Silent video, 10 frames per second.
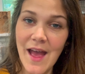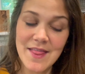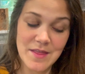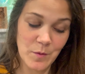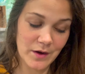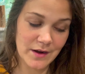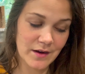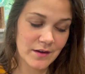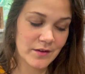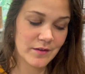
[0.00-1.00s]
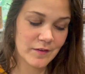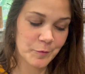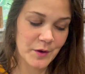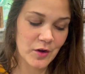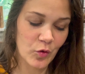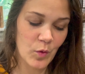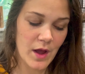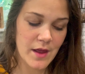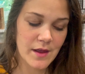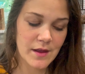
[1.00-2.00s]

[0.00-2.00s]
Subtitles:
and then we're gonna sprinkle what?